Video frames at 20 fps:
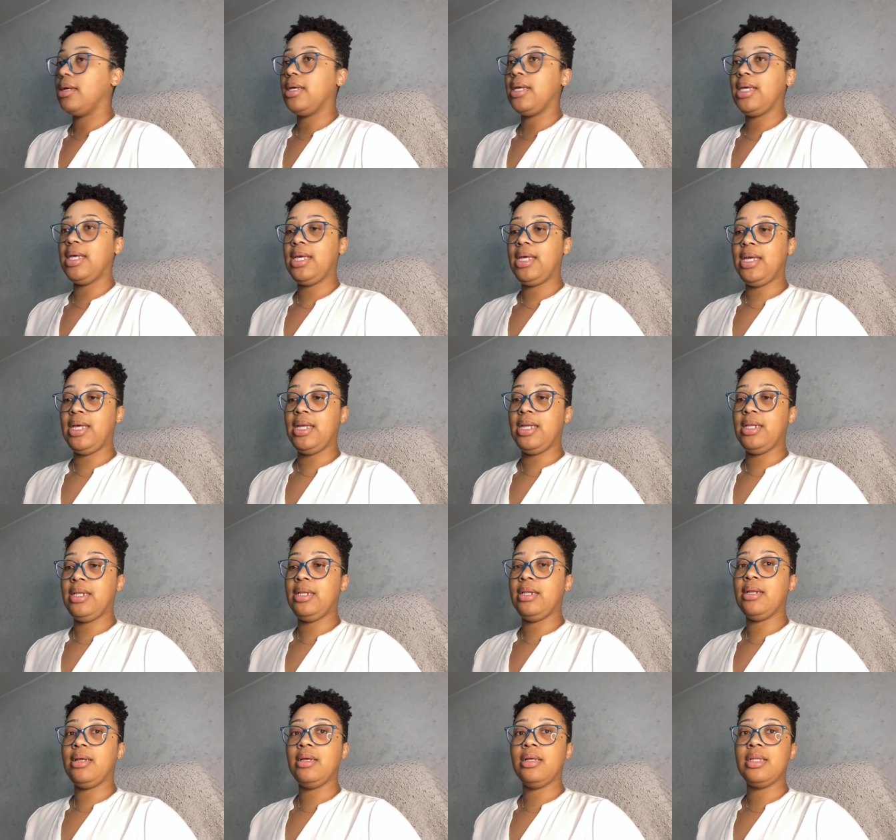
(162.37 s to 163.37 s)

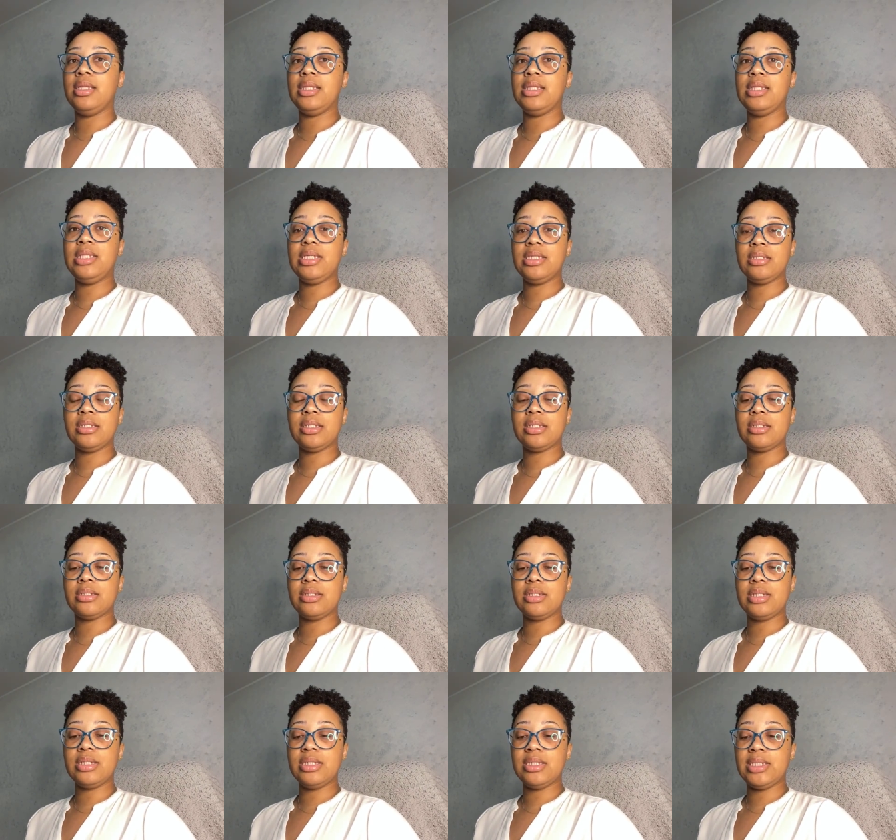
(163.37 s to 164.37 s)
in this
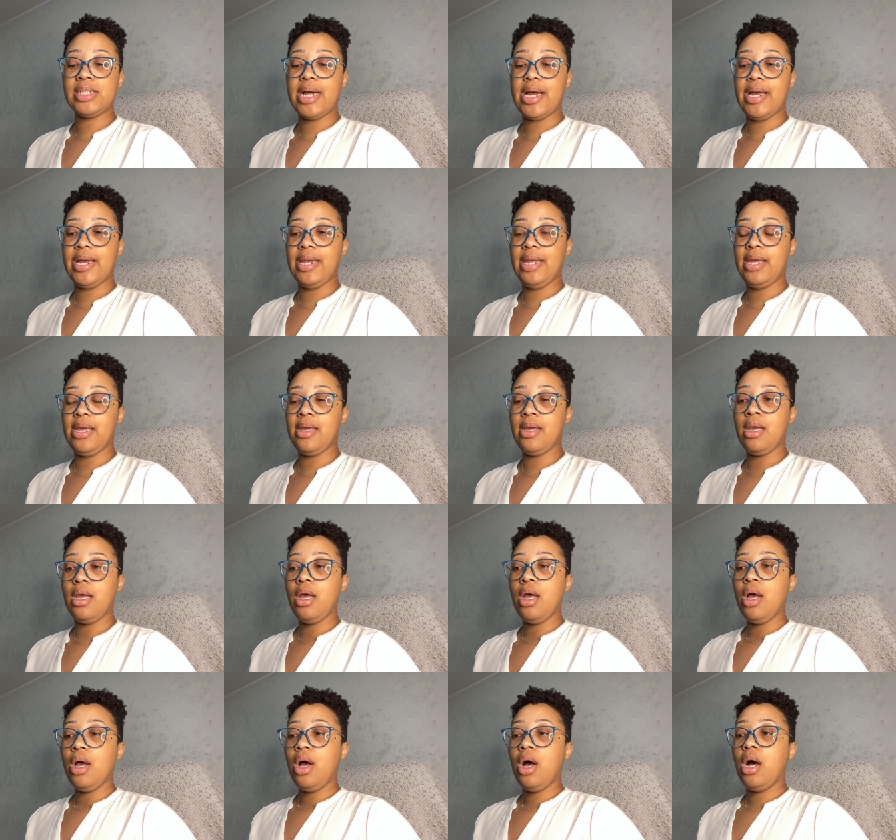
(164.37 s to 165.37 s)
society
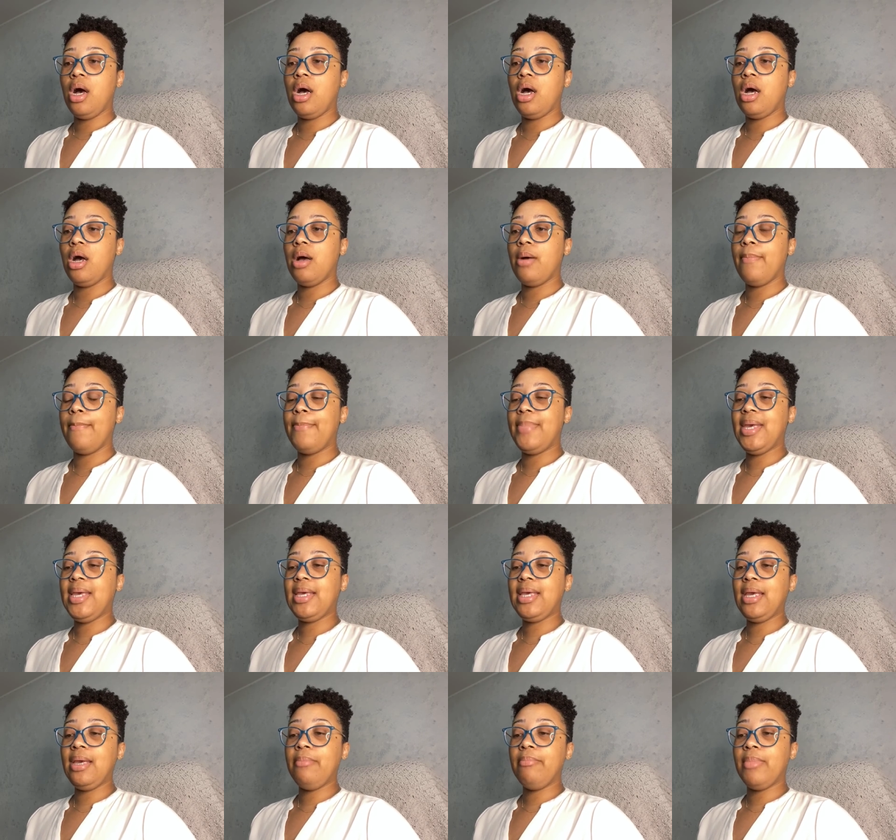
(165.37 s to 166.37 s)
uh,
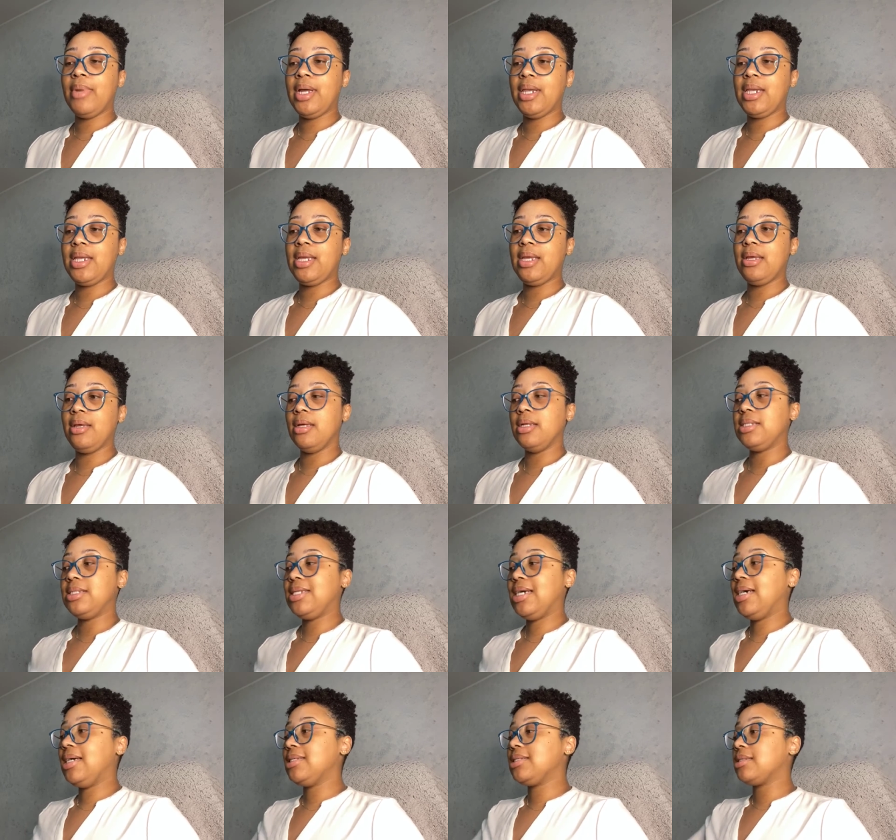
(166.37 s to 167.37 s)
making money
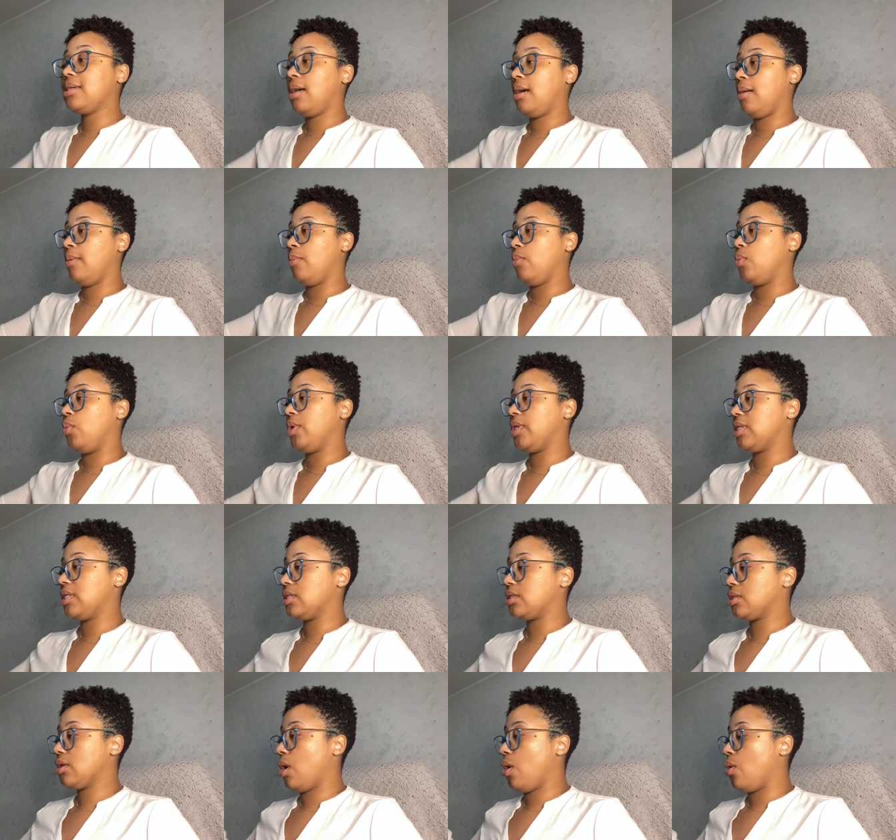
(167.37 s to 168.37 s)
does come with
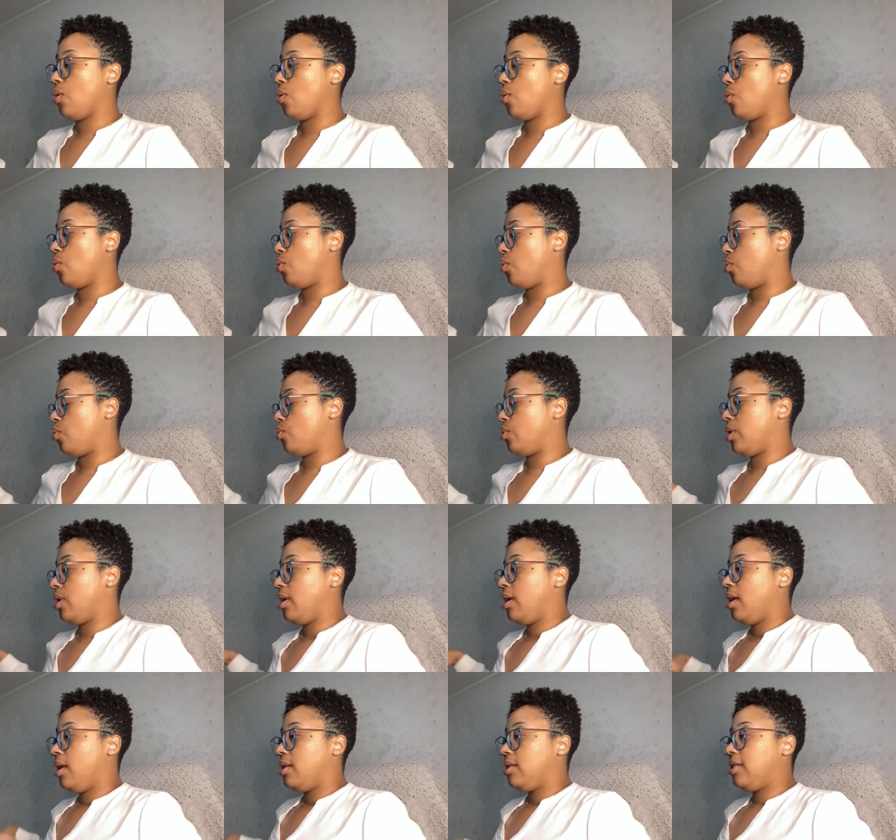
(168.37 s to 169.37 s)
its own
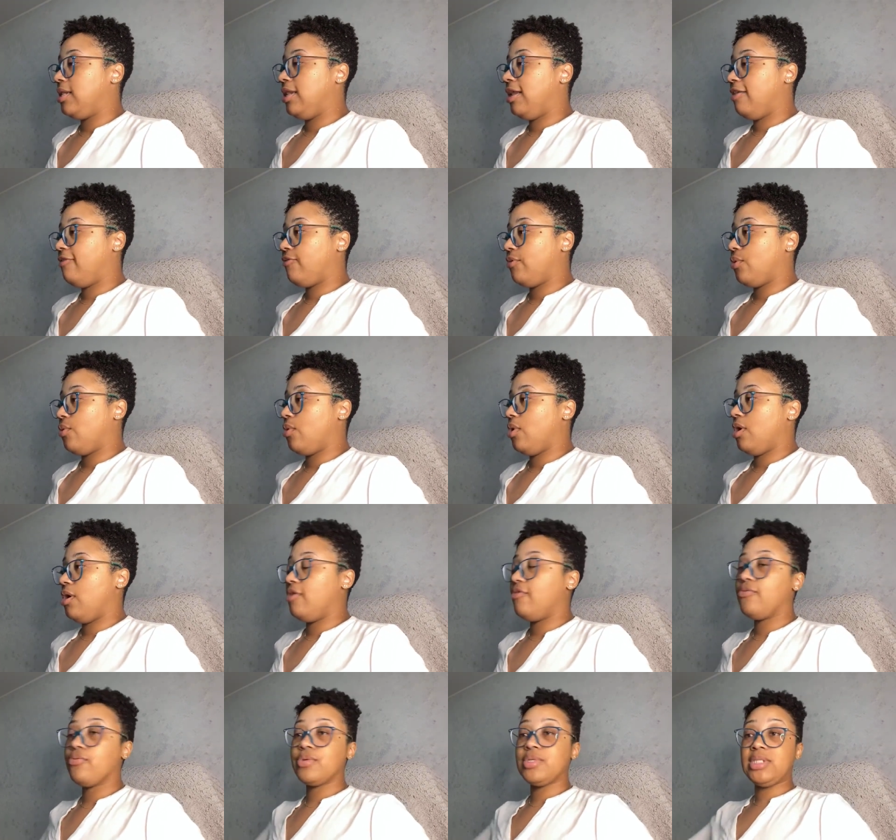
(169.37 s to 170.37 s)
level
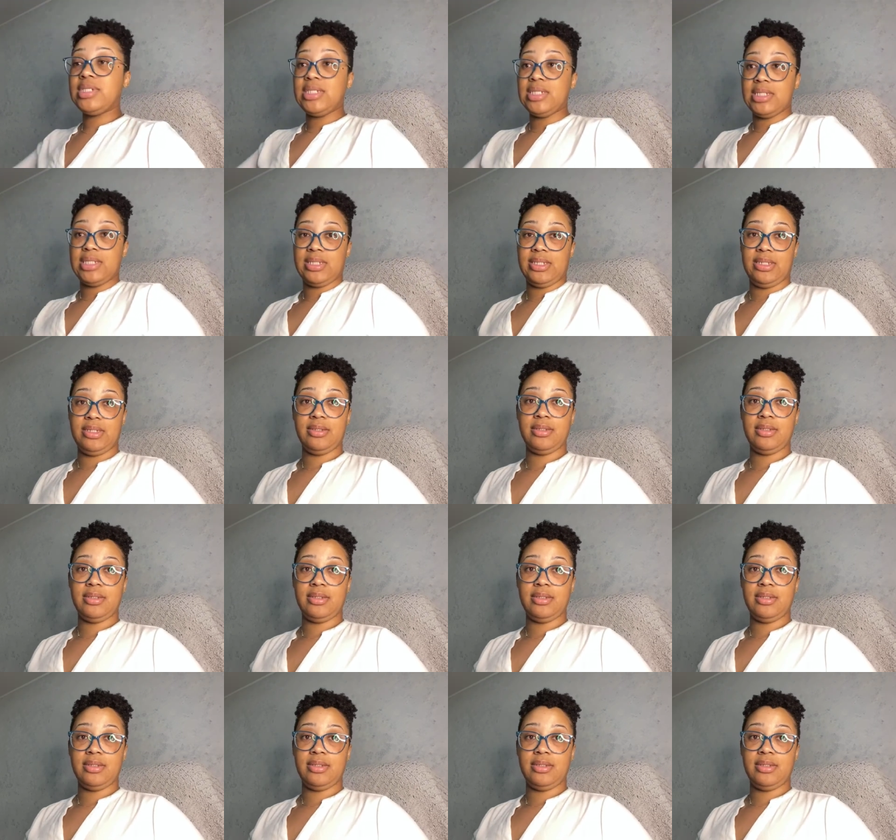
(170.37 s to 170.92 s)
of resistance.